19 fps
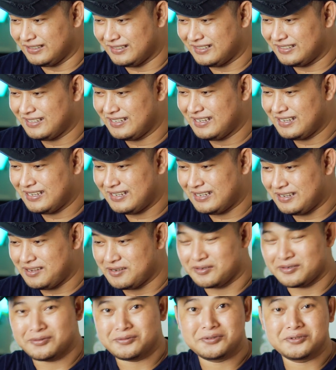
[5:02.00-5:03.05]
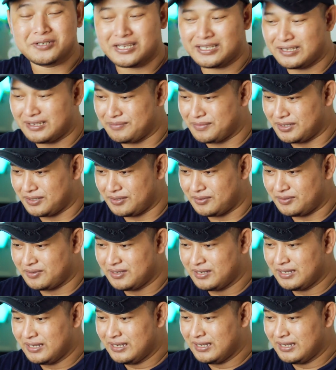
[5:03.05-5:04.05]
I don't know you guys let me know